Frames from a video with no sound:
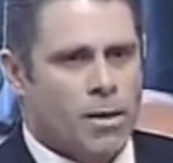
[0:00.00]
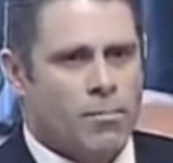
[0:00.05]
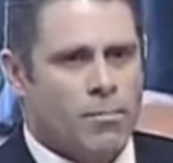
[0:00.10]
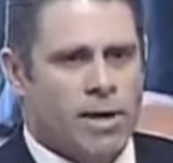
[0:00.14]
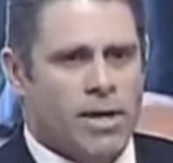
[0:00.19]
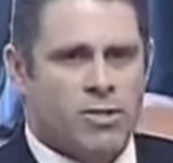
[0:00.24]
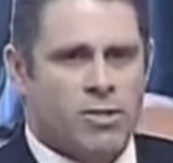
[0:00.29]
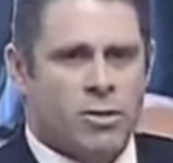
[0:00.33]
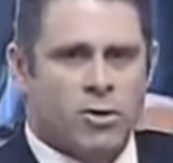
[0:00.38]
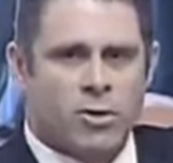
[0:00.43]

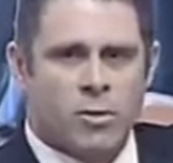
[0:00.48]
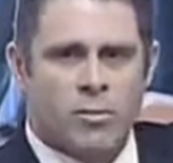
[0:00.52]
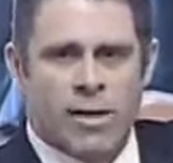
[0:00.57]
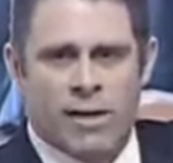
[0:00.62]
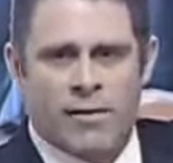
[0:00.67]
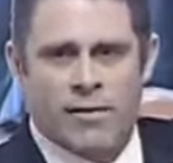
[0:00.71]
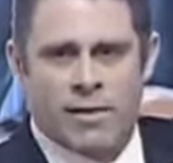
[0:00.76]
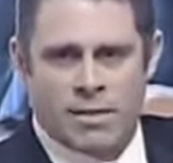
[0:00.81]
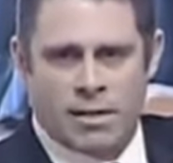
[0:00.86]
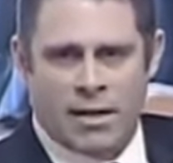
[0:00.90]
Because
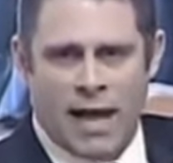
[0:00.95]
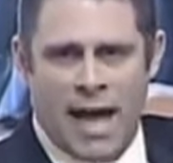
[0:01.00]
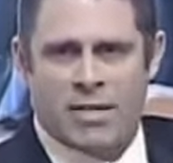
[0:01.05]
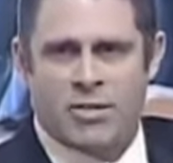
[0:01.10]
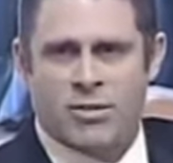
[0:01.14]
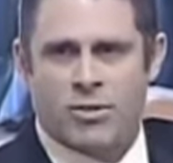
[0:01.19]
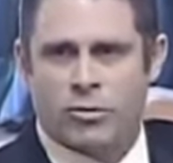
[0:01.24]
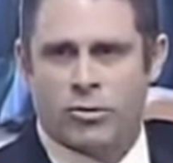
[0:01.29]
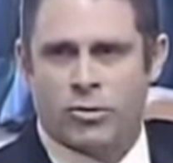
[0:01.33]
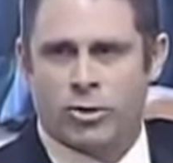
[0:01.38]
ultimately in this
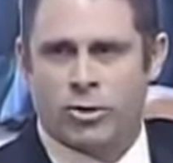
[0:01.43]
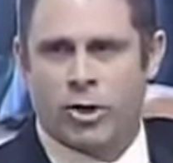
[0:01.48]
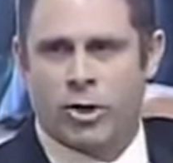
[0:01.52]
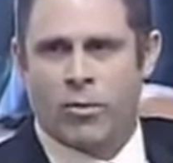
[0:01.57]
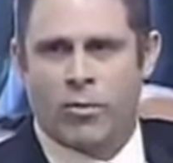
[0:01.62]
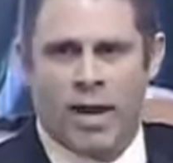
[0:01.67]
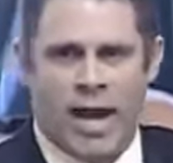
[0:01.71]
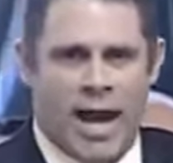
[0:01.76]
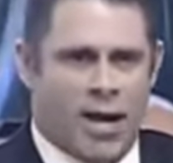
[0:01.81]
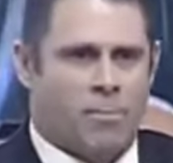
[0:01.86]
last school
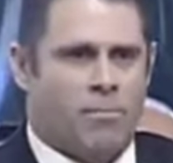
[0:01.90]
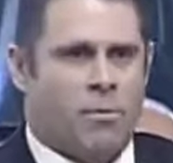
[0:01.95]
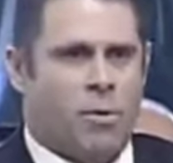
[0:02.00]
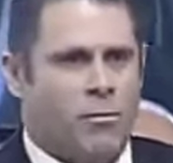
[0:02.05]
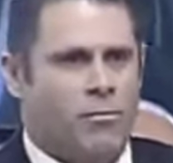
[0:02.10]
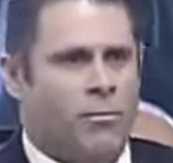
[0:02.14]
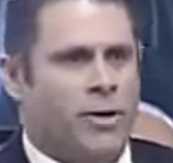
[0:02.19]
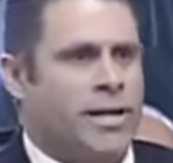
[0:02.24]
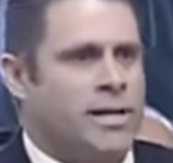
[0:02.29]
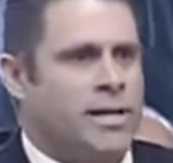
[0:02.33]
shooting, we had a
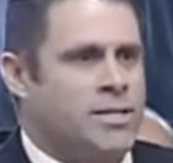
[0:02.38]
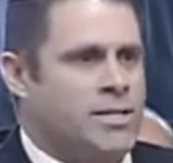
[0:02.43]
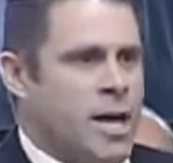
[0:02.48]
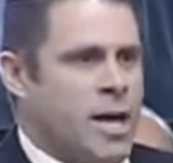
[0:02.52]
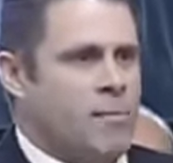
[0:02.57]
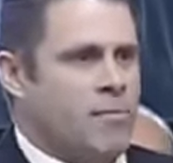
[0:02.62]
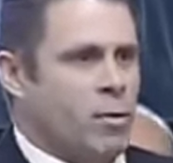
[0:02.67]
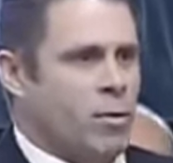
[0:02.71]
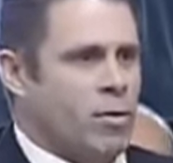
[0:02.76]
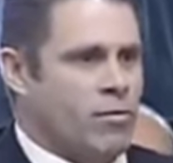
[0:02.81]
perfect
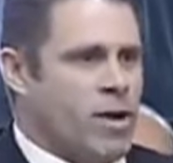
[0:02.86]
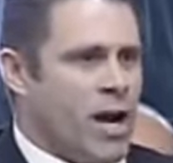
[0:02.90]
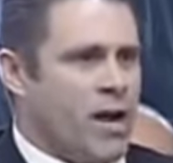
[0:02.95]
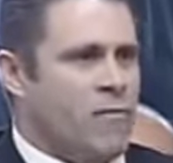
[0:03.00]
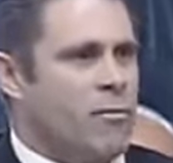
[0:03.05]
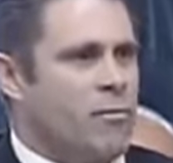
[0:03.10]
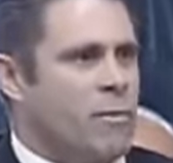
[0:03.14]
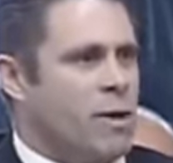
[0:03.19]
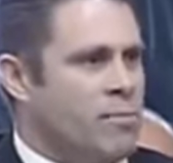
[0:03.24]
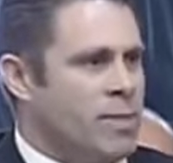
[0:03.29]
example of
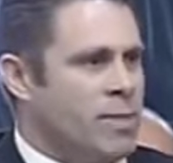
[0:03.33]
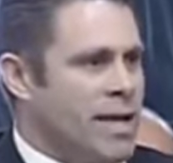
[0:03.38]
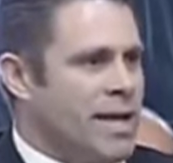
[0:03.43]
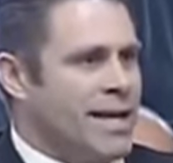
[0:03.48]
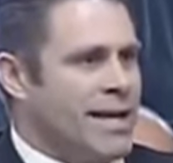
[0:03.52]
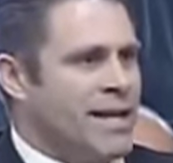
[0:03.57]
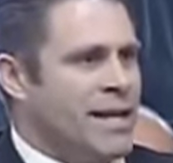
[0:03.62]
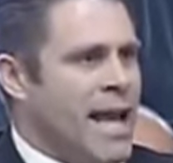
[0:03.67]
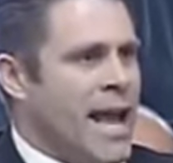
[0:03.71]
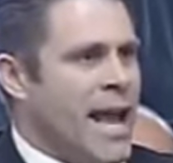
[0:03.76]
government
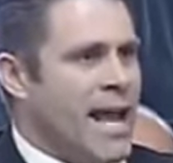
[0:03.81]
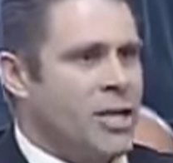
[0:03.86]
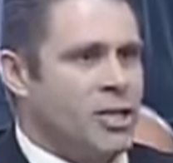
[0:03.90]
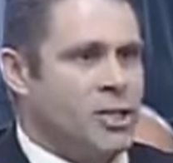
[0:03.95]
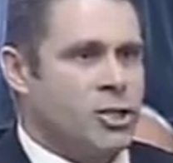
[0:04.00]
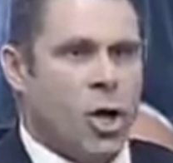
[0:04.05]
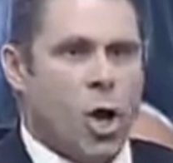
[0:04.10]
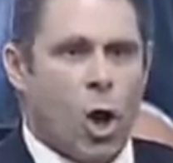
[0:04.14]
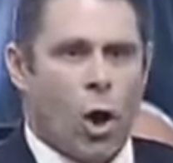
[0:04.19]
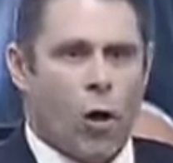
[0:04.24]
being
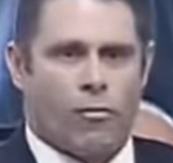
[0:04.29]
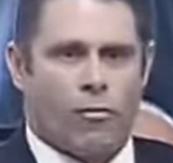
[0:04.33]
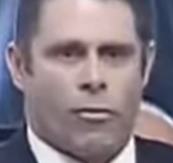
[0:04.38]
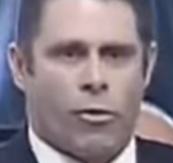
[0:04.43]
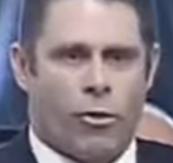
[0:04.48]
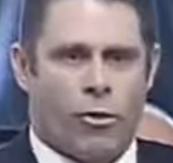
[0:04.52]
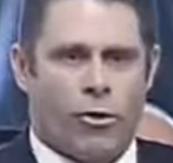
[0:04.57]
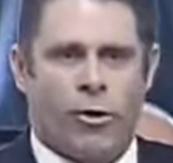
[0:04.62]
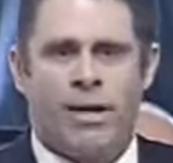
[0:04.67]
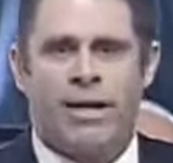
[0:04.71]
engaged over
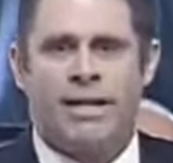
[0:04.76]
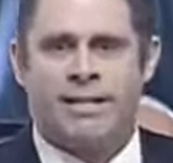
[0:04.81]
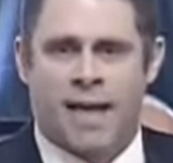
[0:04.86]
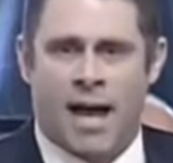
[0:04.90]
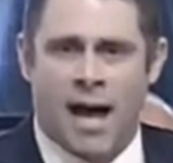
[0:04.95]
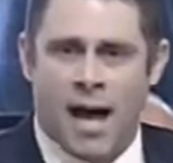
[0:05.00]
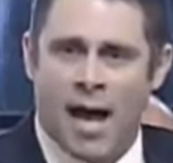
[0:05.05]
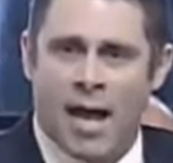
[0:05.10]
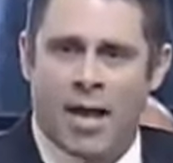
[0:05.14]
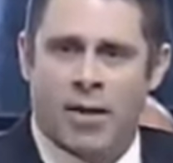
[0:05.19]
30
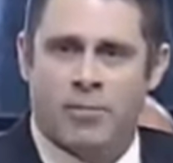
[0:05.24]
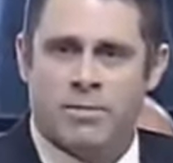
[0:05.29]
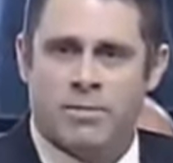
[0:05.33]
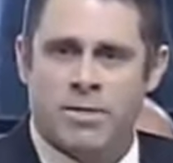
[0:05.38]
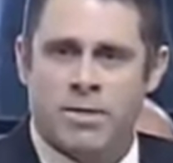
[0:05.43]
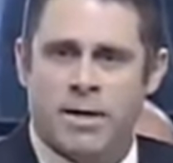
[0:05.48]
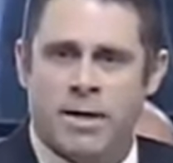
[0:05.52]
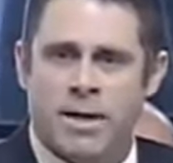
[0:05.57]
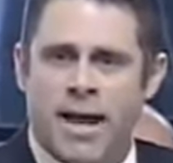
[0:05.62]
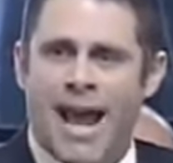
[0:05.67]

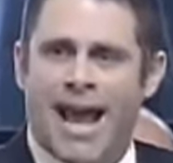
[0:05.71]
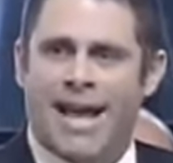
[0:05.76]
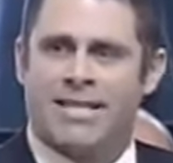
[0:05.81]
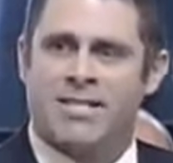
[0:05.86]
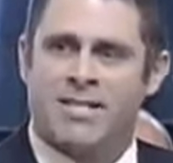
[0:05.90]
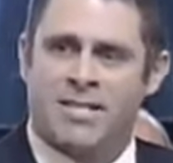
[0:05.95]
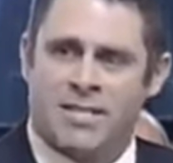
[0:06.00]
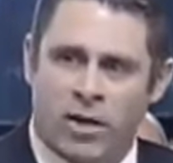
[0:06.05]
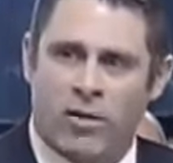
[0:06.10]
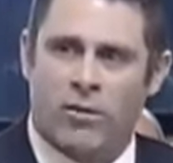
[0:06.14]
times
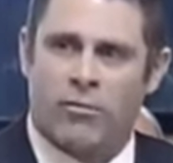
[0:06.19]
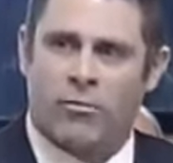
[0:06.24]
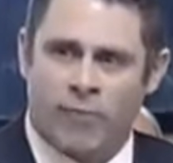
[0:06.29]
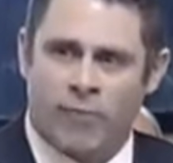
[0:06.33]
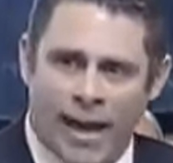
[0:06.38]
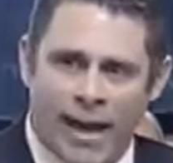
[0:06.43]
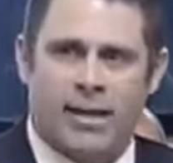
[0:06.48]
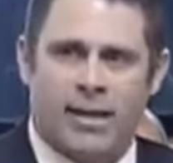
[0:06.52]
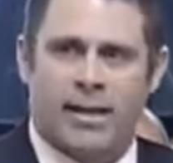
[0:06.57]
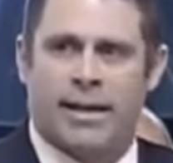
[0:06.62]
and still
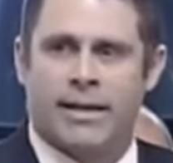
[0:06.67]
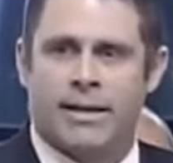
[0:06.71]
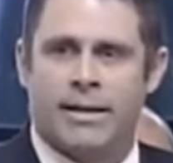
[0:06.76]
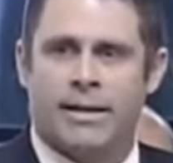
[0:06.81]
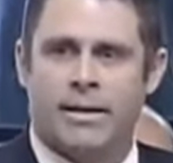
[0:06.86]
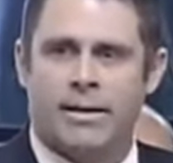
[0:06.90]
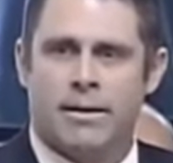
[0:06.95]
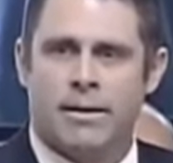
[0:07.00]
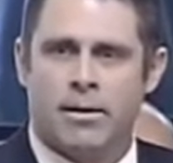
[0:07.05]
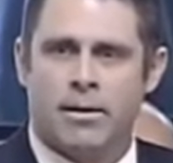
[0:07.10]

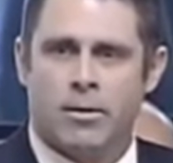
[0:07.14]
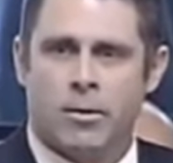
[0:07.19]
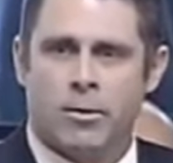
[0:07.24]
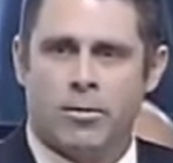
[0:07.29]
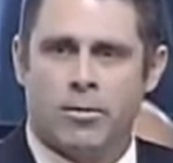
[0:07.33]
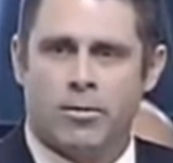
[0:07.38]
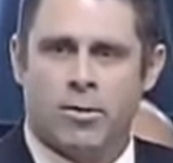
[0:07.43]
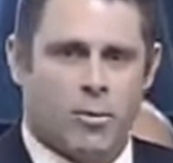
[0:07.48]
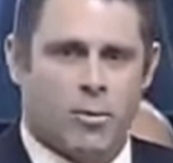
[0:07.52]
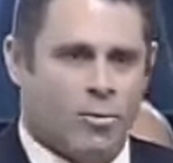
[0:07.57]
failing
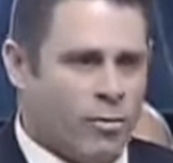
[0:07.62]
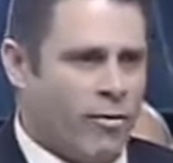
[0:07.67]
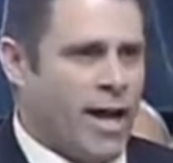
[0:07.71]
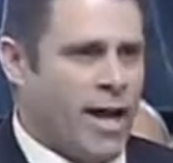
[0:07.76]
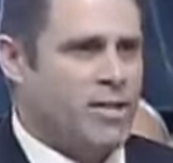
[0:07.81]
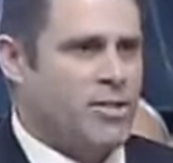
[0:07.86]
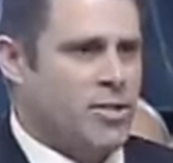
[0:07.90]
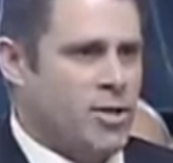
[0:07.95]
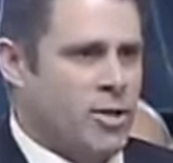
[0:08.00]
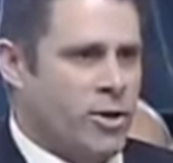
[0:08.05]
to
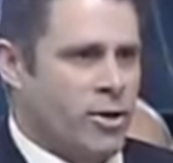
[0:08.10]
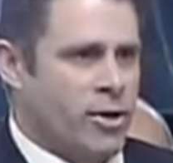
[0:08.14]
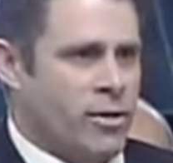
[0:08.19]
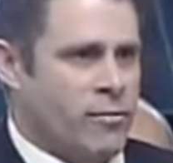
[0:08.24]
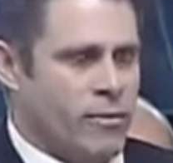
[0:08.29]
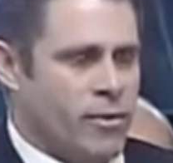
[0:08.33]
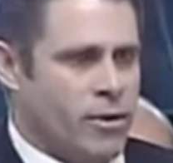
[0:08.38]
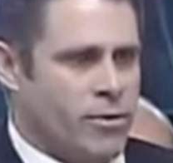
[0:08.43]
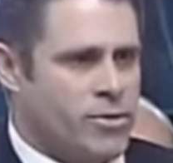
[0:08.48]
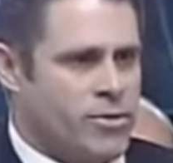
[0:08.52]
provide security
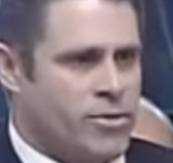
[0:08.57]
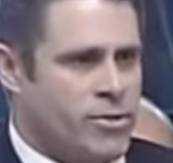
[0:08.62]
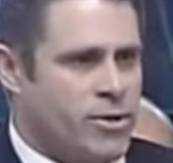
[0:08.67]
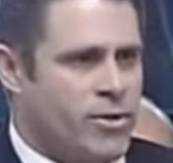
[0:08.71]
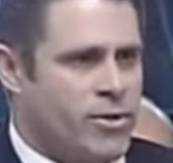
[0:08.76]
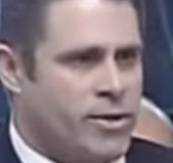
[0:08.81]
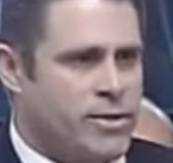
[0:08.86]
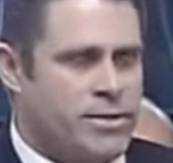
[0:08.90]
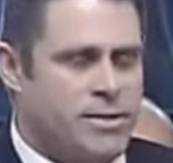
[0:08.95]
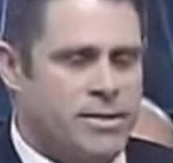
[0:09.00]
for those
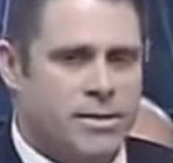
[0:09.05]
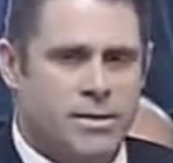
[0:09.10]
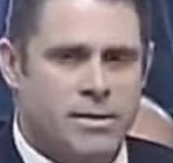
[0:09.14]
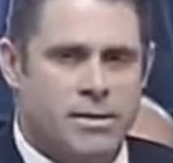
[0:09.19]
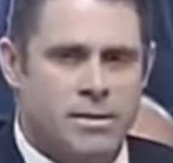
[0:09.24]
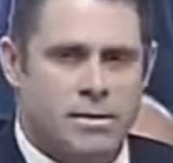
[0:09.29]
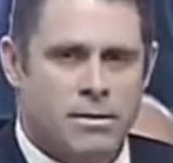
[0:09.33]
students.